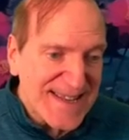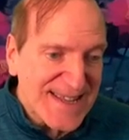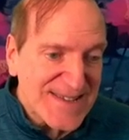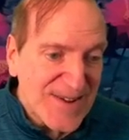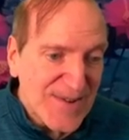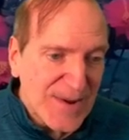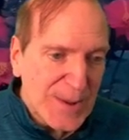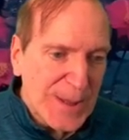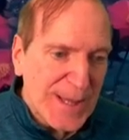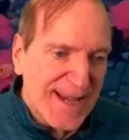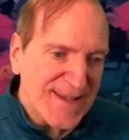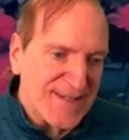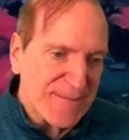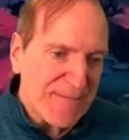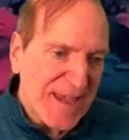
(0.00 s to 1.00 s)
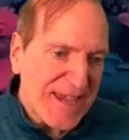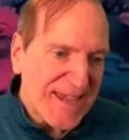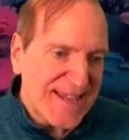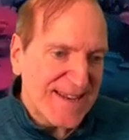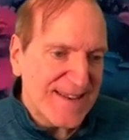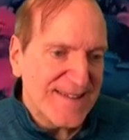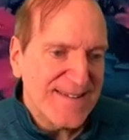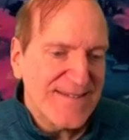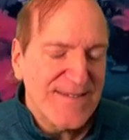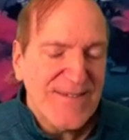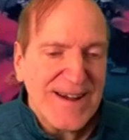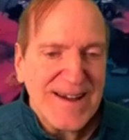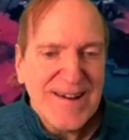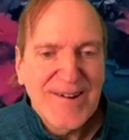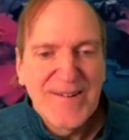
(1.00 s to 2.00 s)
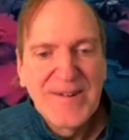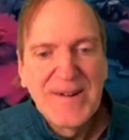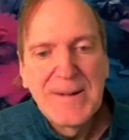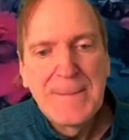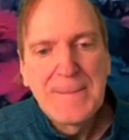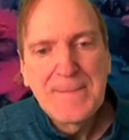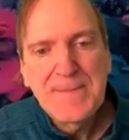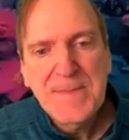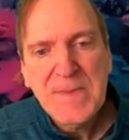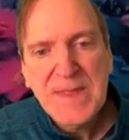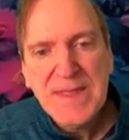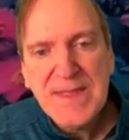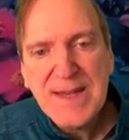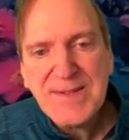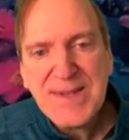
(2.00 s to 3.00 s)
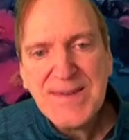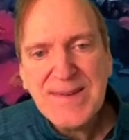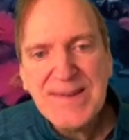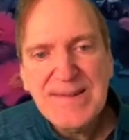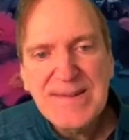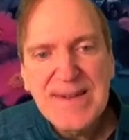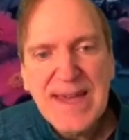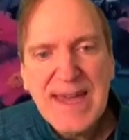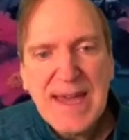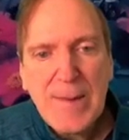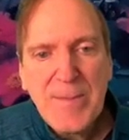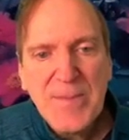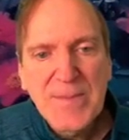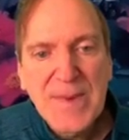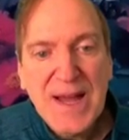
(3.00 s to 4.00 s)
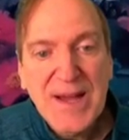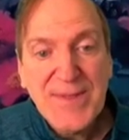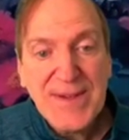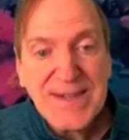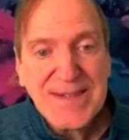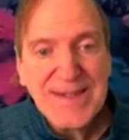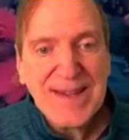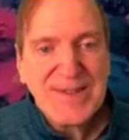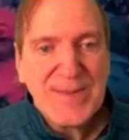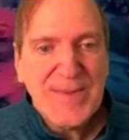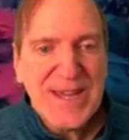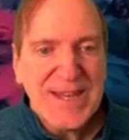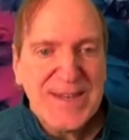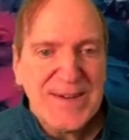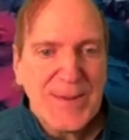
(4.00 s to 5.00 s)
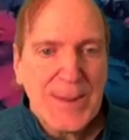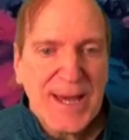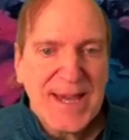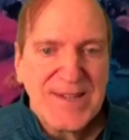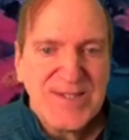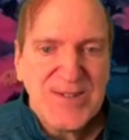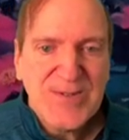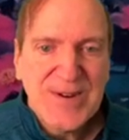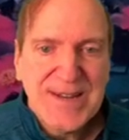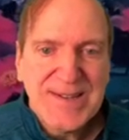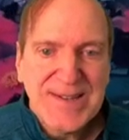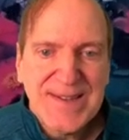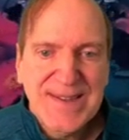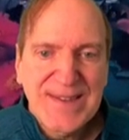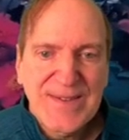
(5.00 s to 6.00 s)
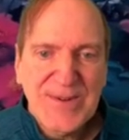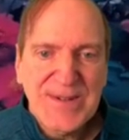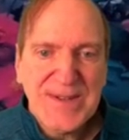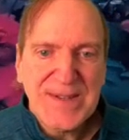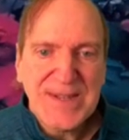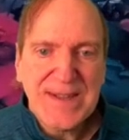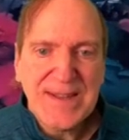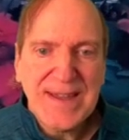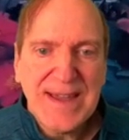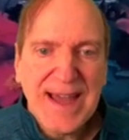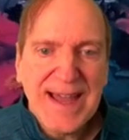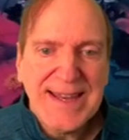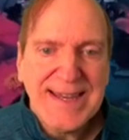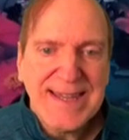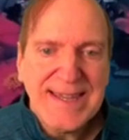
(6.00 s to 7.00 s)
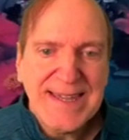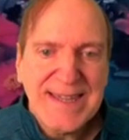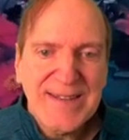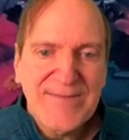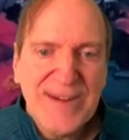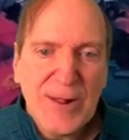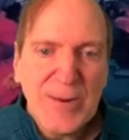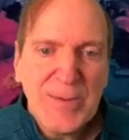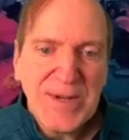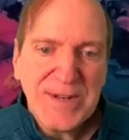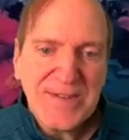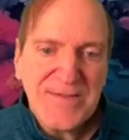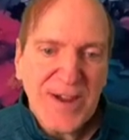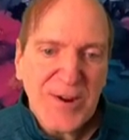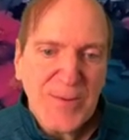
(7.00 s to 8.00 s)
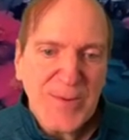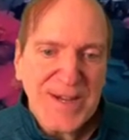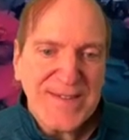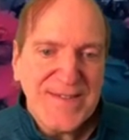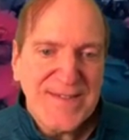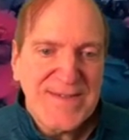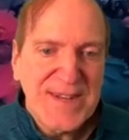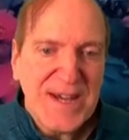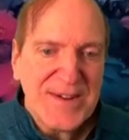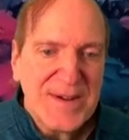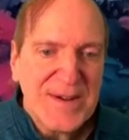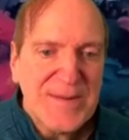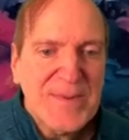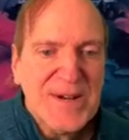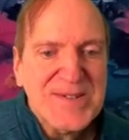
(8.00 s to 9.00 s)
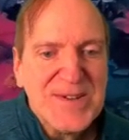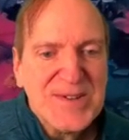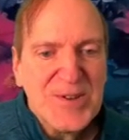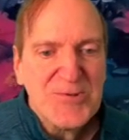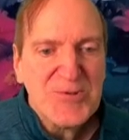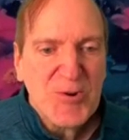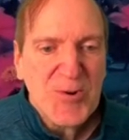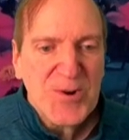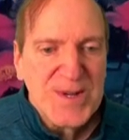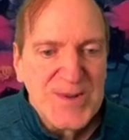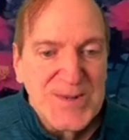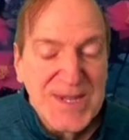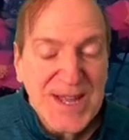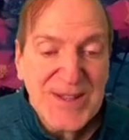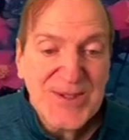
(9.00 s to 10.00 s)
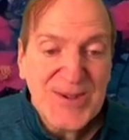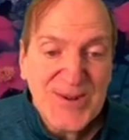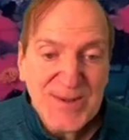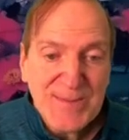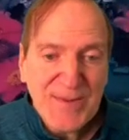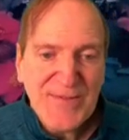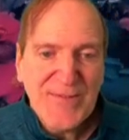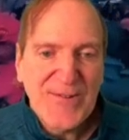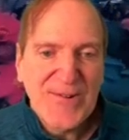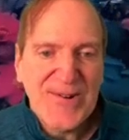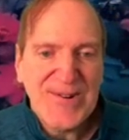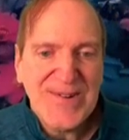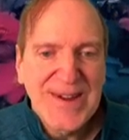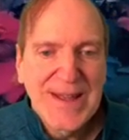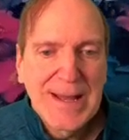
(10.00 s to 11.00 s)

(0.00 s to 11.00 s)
So, LazPaint. Wow. That's a app. I think that's made in Lazarus, which is an IDE development environment. Done a bunch of tutorials on those before,